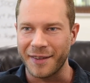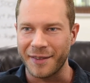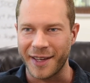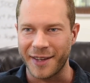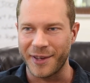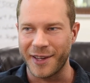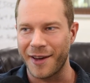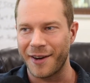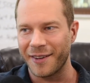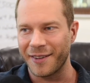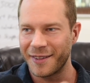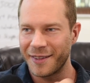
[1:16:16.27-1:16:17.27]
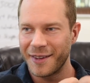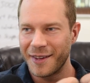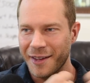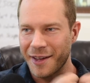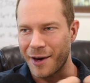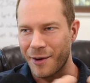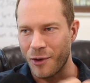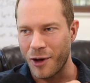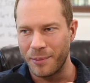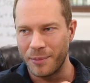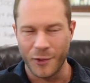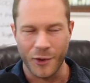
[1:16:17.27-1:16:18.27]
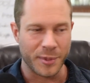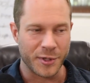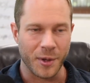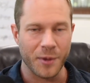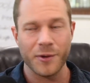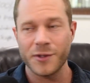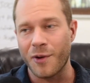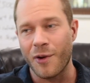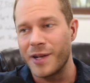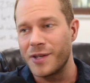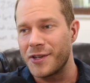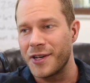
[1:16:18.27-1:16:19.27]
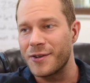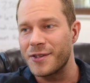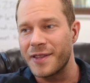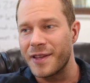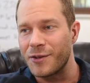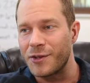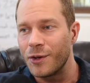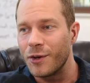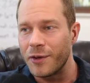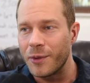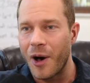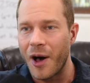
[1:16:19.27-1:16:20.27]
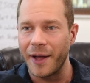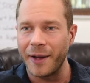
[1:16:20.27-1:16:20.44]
Like we kind of, kind of rub rub shoulders. Throw engineers in there too if you want.